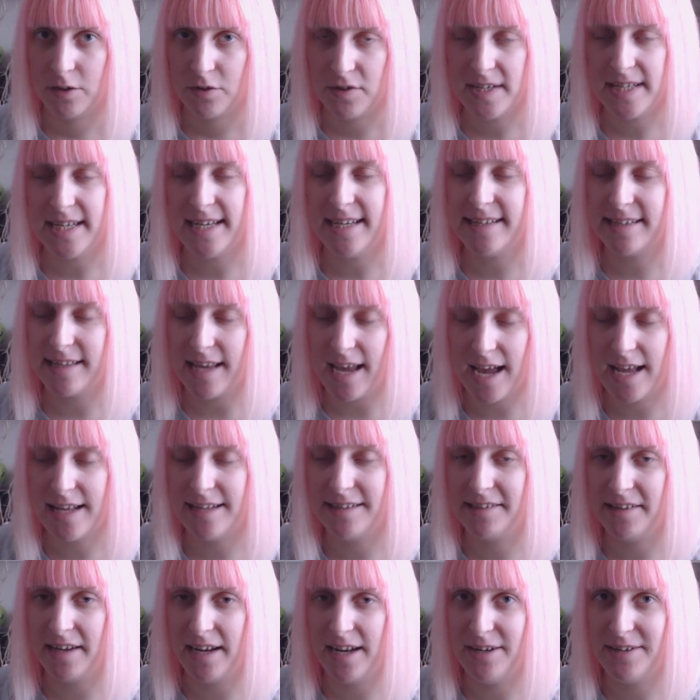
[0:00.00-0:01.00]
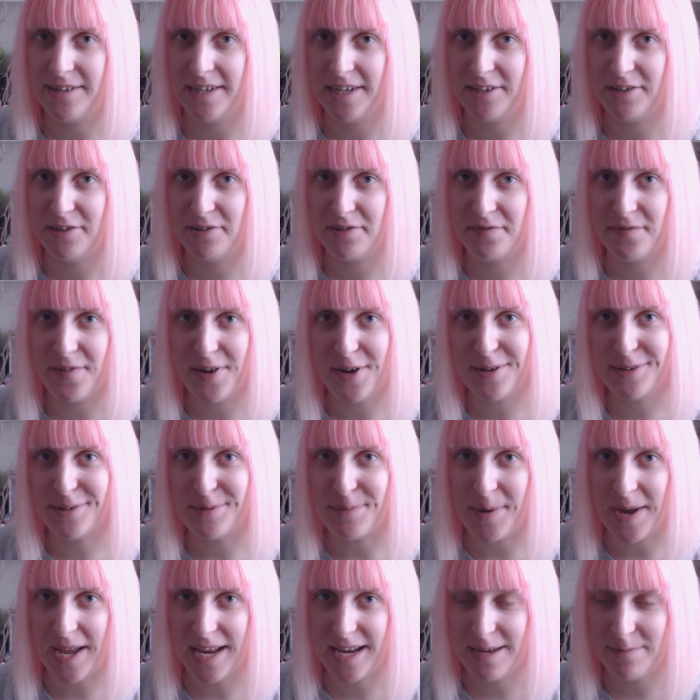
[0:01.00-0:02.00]
Greetings and salutations, folks.
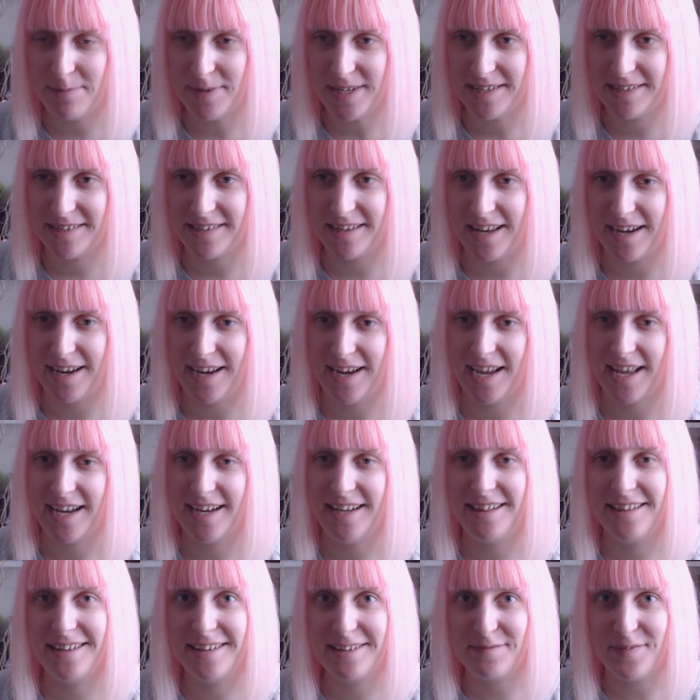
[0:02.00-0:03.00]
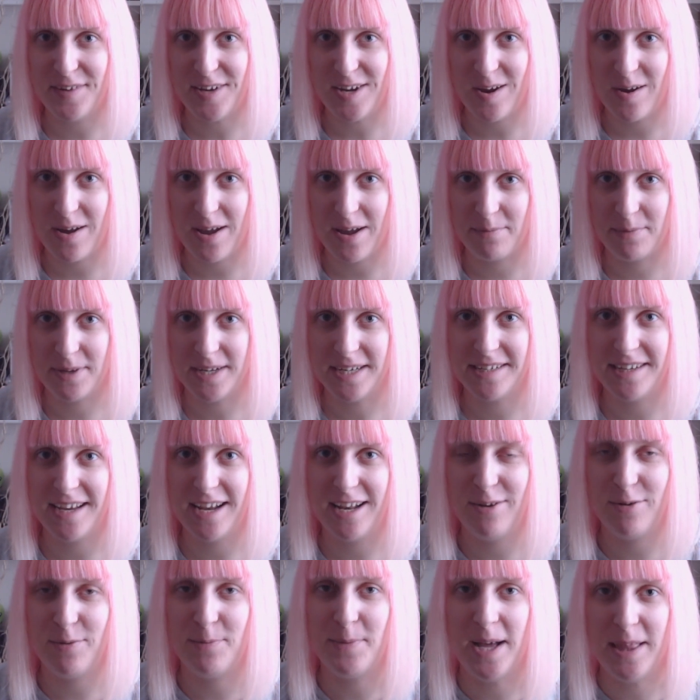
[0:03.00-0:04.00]
My name is Sunny, and in this video, I'm going to tell
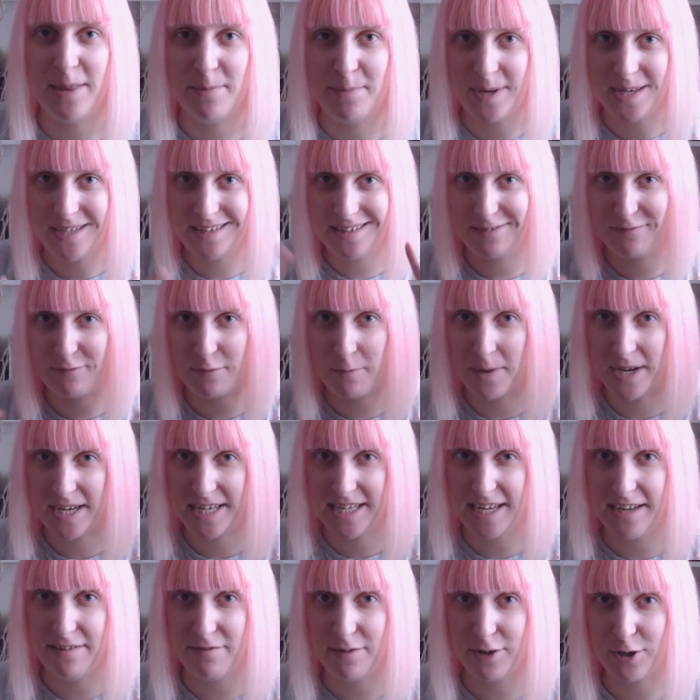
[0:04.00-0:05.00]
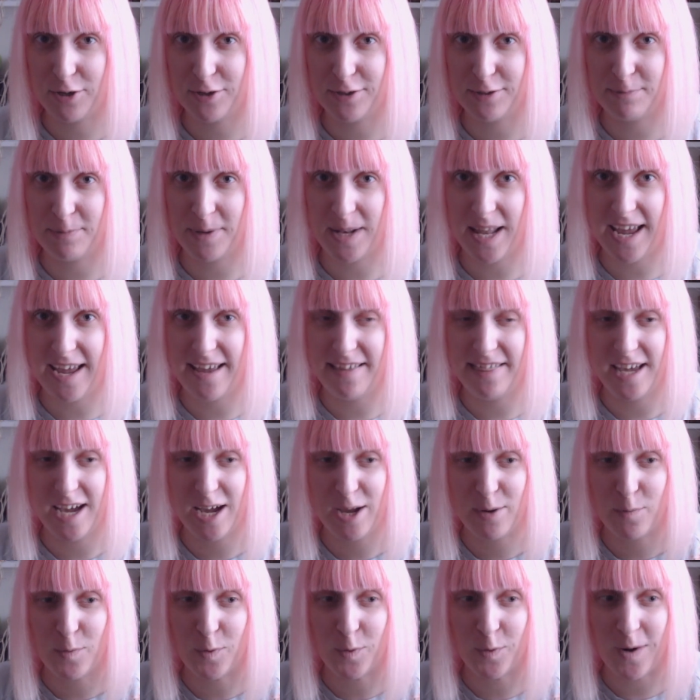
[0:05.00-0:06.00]
you about the pieces from my D.Va cosplay that
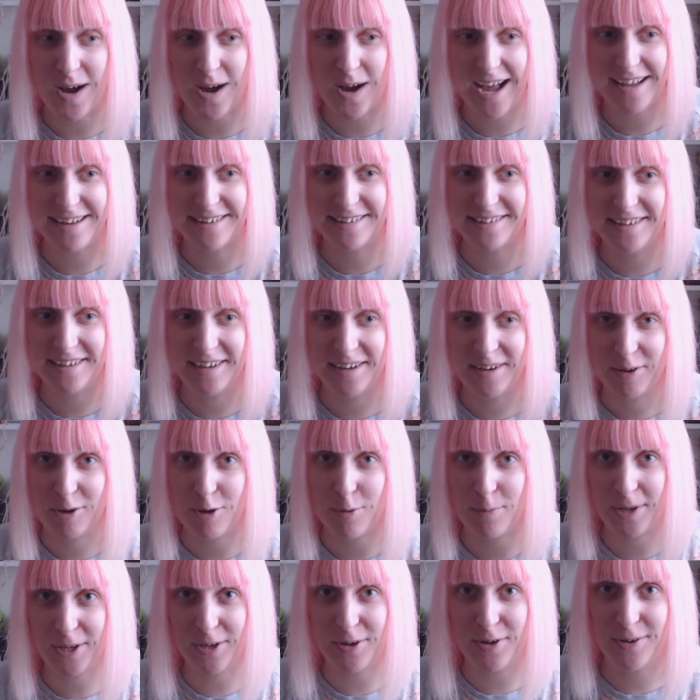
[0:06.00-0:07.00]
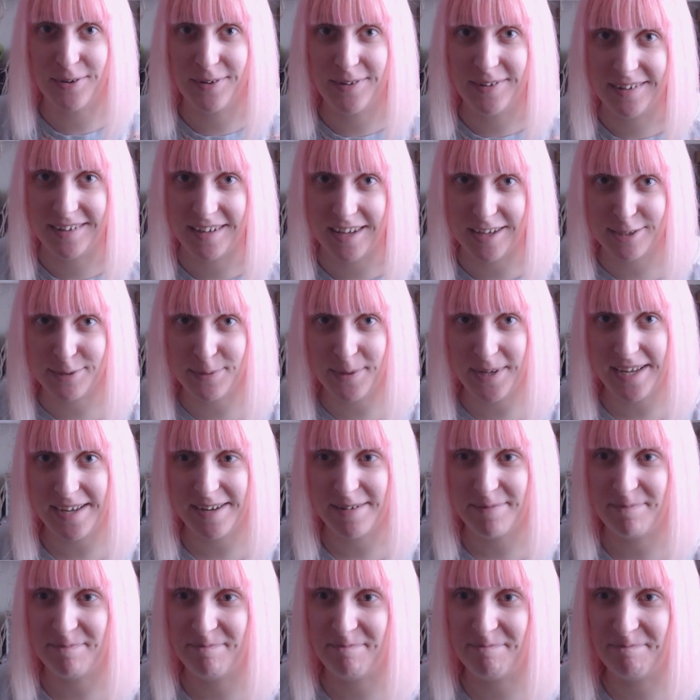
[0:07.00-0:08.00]
I wore at Comic Con last week.
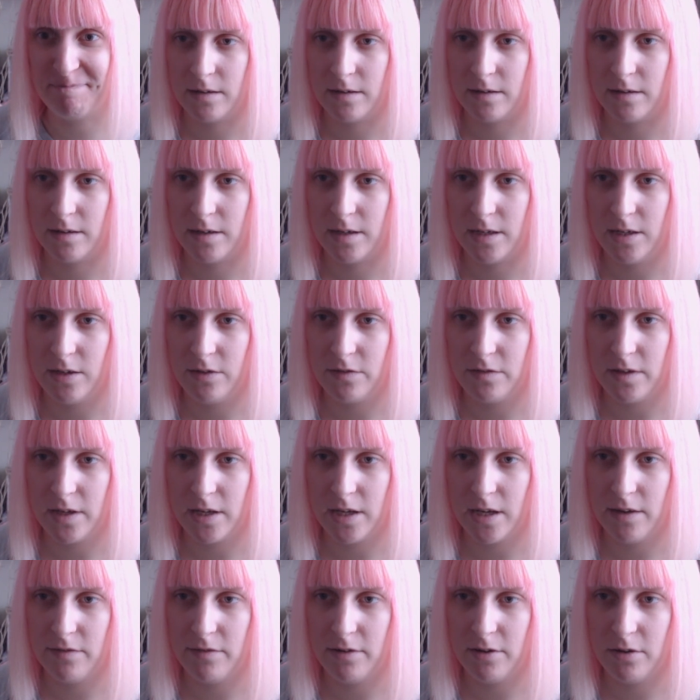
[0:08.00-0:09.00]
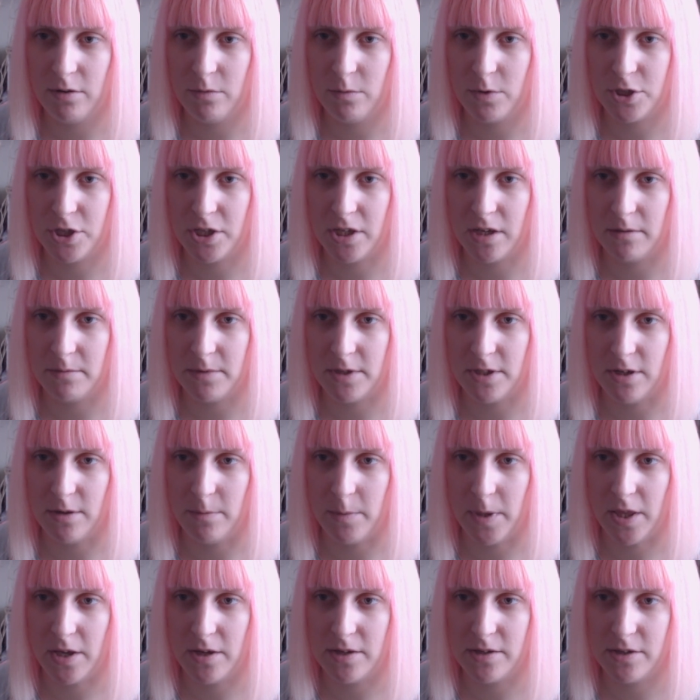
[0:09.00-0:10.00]
It looks like I have a lot of washing up to do,
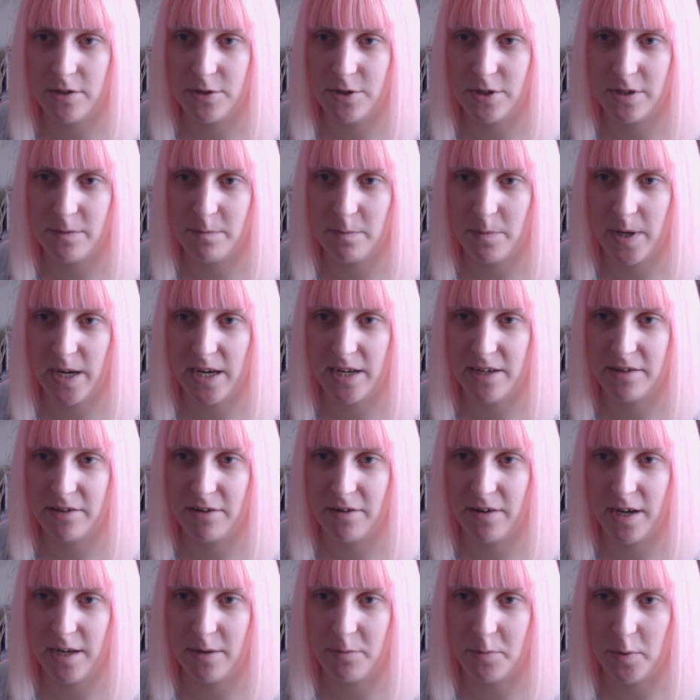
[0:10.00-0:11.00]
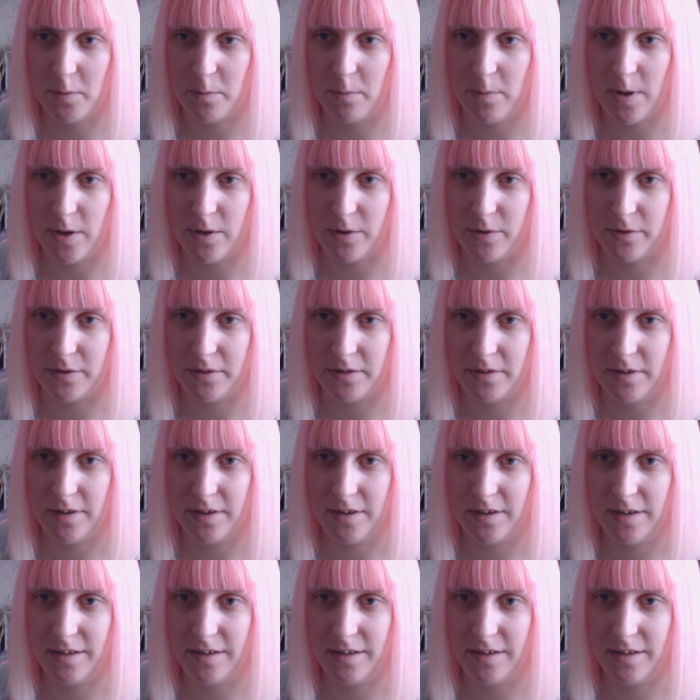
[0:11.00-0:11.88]
but those are just biodegradable bowls.